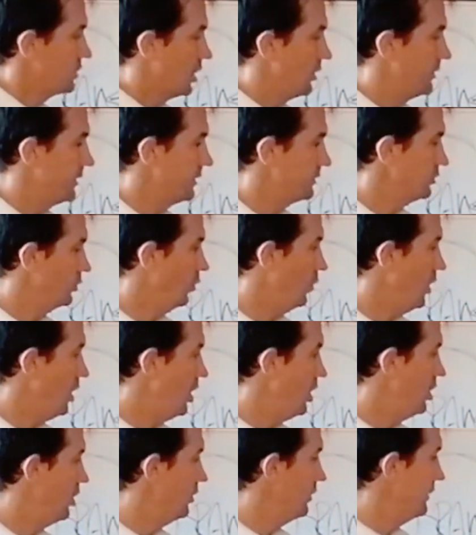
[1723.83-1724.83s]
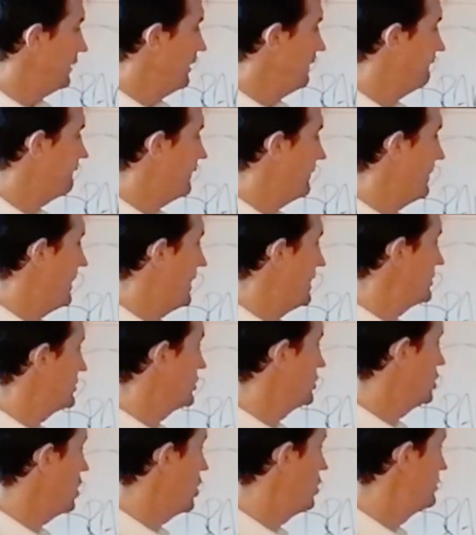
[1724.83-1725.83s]
So we get the world,
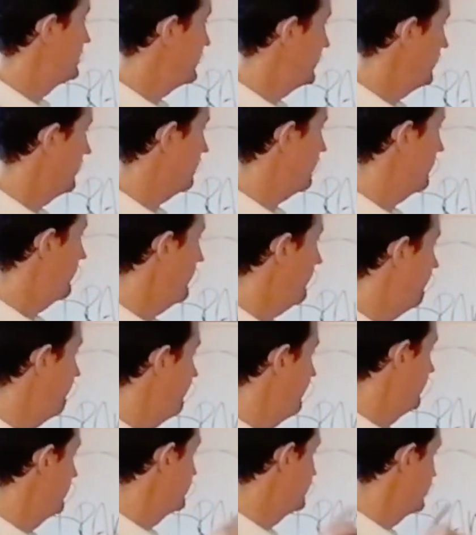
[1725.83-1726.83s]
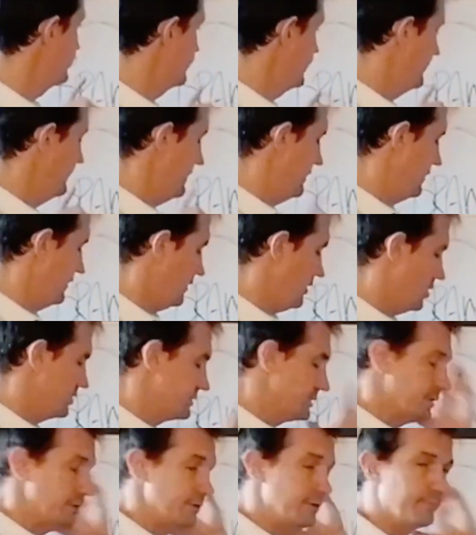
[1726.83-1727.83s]
information goes in through the filters, and then it
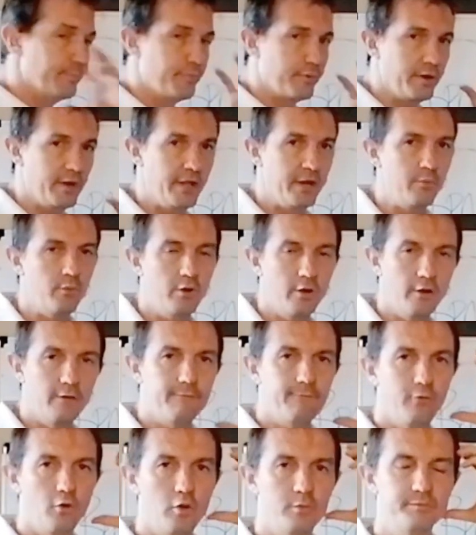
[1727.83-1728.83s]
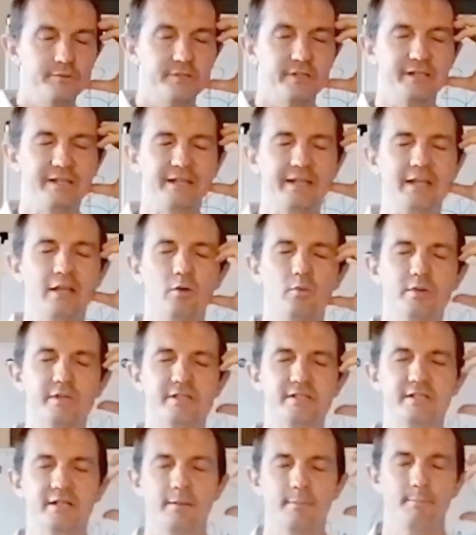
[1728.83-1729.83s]
goes into the brain where it forms a
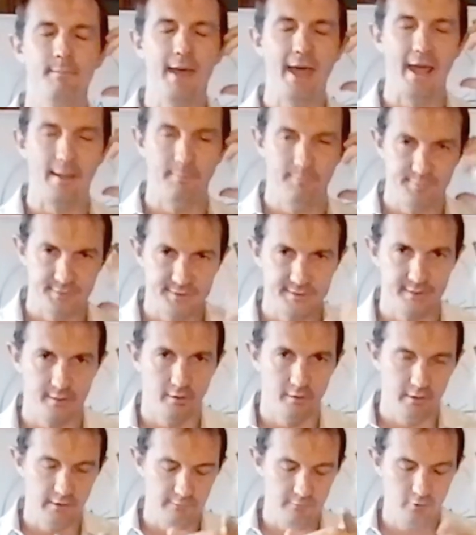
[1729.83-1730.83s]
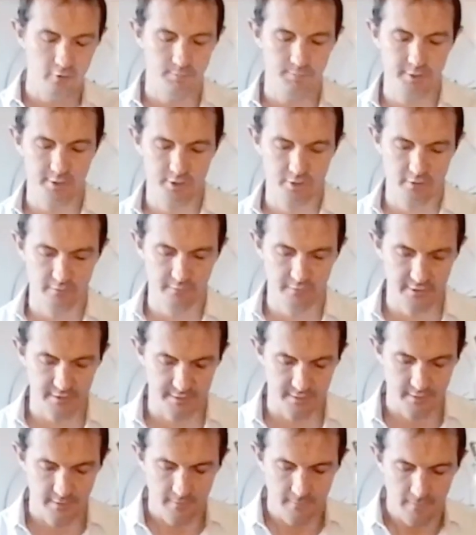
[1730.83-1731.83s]
linguistic maps. I'll give you a picture of
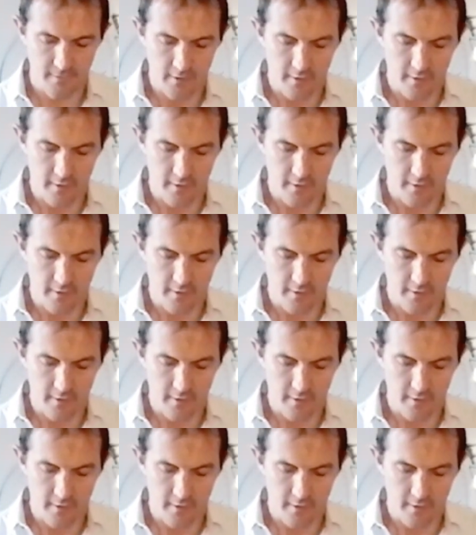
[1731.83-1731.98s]
this.